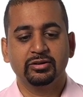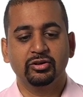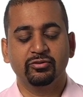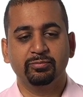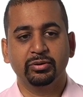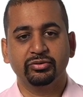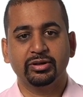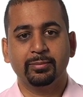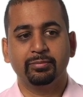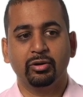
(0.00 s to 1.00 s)
you have built
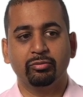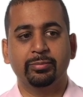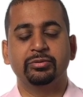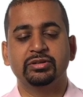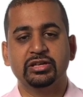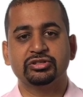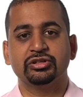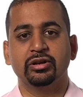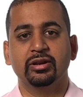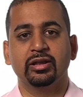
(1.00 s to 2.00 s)
up a
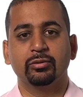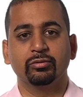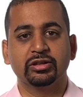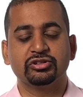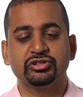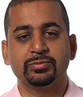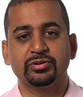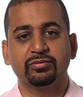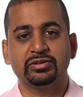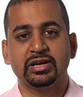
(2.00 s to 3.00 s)
reputation and
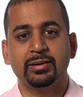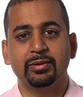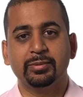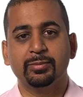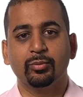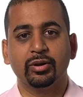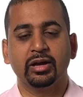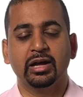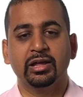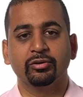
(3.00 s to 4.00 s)
relationships over time that people want
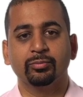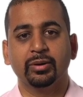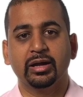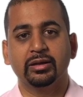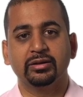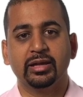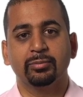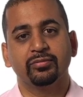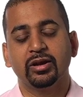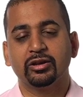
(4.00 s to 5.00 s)
to honor by
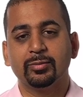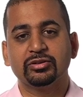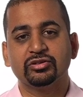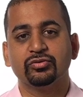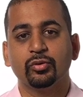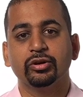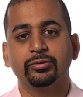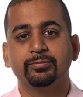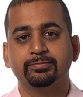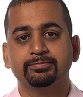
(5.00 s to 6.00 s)
amplifying your message for you.